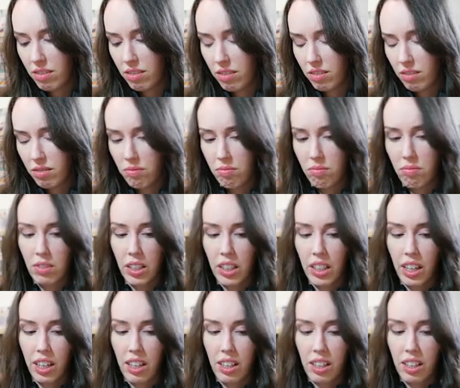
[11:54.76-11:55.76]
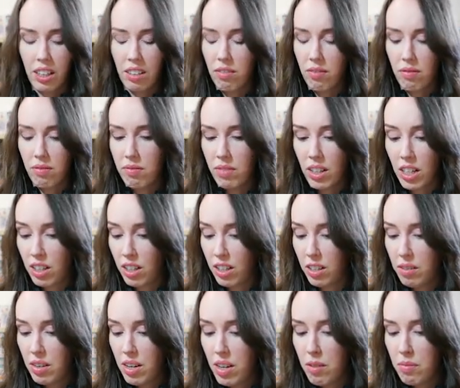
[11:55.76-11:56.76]
Hmm, okay. It, I don't
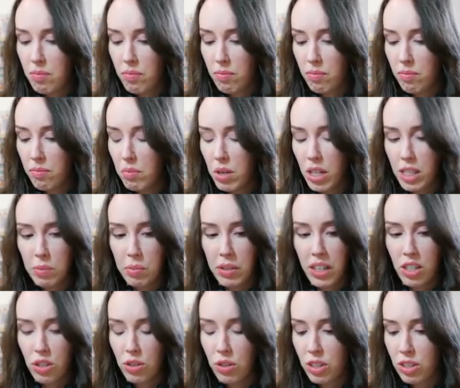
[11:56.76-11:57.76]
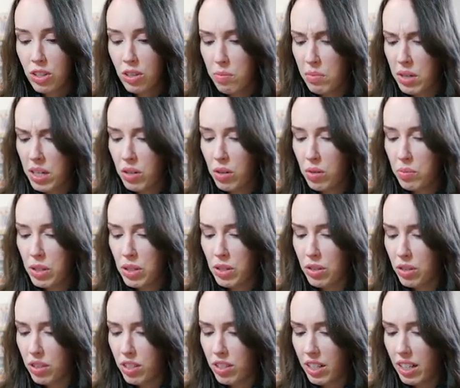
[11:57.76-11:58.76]
know. Mine's playing tricks on me. It almost
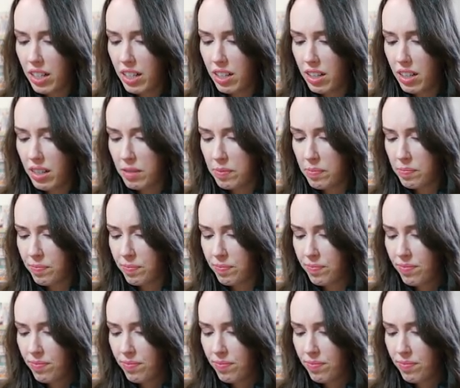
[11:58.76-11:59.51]
looks like, um,